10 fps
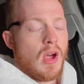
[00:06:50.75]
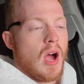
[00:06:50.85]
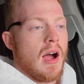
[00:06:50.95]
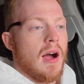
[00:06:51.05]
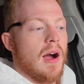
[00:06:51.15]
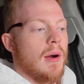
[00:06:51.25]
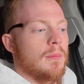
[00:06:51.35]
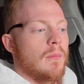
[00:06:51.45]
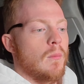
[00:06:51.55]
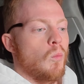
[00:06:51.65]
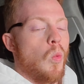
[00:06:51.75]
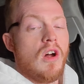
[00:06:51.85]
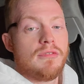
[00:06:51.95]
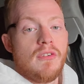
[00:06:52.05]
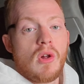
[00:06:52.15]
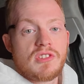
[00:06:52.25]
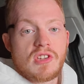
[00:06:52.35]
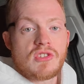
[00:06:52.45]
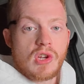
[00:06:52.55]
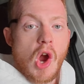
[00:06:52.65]
What faults
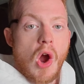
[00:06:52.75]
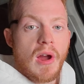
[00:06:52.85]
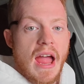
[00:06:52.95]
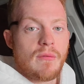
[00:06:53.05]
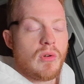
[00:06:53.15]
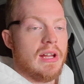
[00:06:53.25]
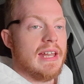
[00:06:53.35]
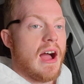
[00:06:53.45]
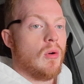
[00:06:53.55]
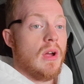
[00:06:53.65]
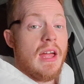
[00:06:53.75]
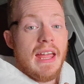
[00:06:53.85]
does the car have right now?